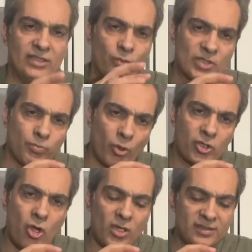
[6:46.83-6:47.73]
There was more
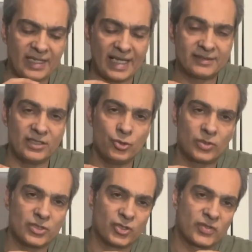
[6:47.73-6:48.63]
contact and you
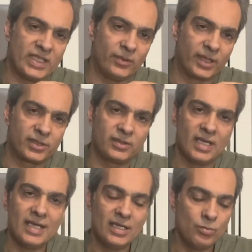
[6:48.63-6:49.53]
can just hear it
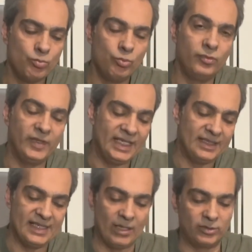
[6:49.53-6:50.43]
move in
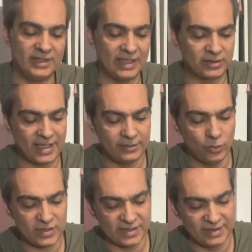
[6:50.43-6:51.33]
and out. Now that I
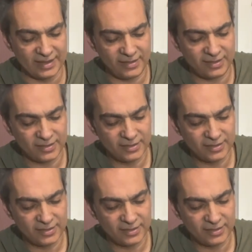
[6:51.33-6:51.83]
loosened it,